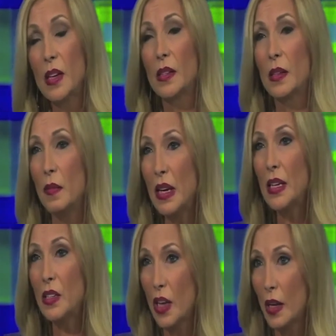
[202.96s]
because the
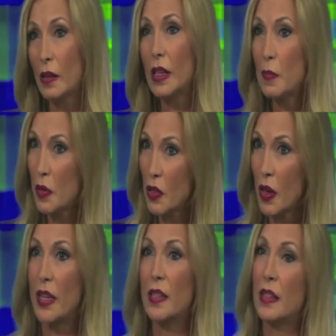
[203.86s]
media generally
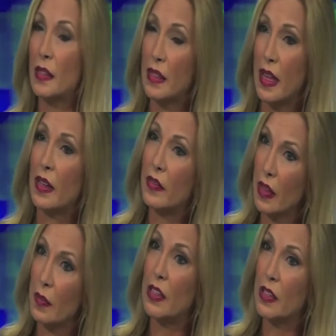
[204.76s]
portrays this negative
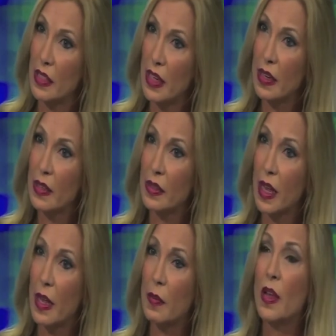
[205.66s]
image and
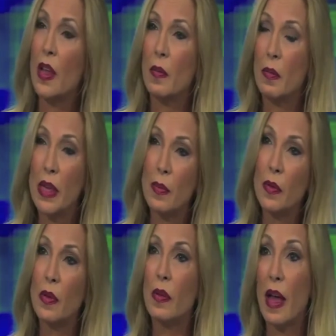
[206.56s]
stereotype, people
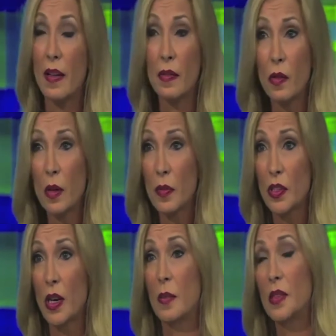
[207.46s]
who have corporate
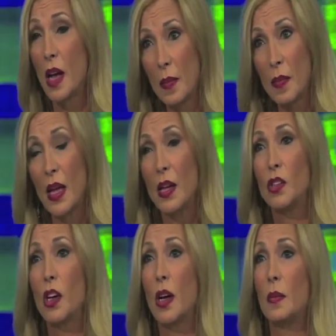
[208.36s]
jobs, high-paying
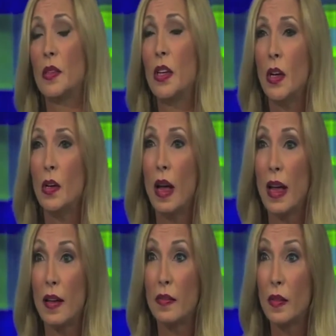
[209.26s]
jobs, who
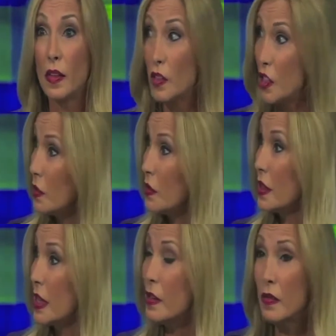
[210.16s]
have
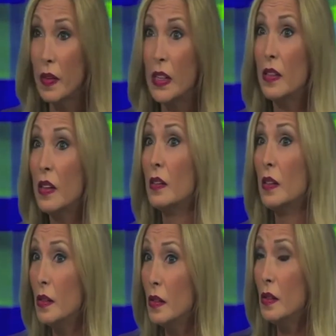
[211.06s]
children, they're afraid they're going to
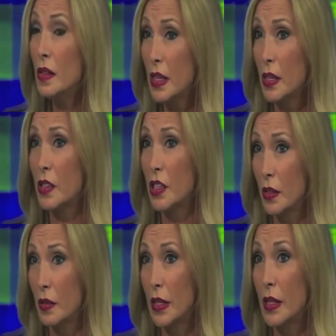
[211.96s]
lose their
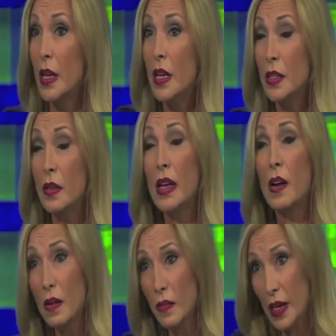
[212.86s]
children. So they
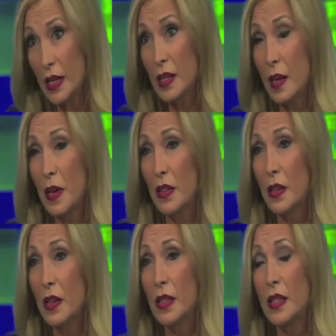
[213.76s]
are afraid to come out of the
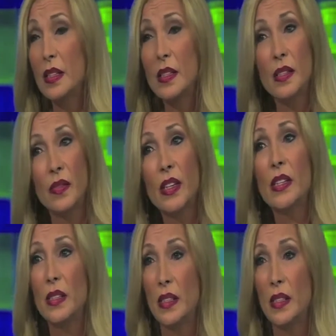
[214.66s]
closet. And this is very